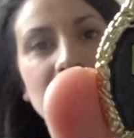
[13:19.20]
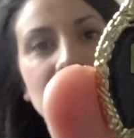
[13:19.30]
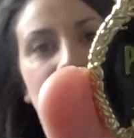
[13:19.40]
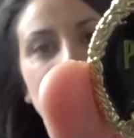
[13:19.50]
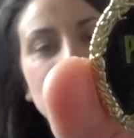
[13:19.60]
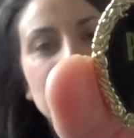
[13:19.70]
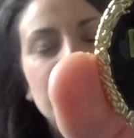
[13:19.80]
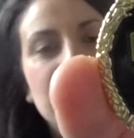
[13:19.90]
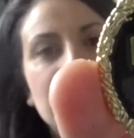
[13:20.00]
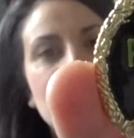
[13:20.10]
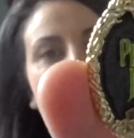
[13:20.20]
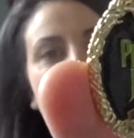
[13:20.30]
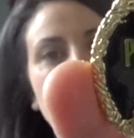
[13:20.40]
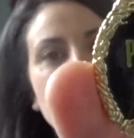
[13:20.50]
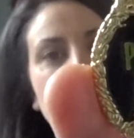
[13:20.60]
Don't know if it's picking it
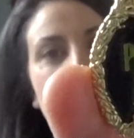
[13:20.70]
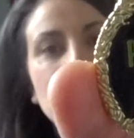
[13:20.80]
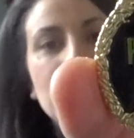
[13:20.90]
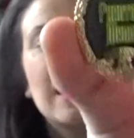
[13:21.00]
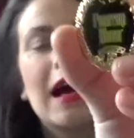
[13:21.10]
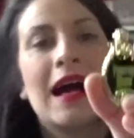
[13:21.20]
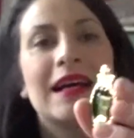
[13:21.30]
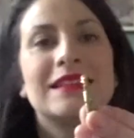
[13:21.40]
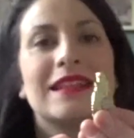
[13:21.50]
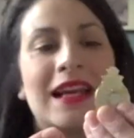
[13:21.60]
up. And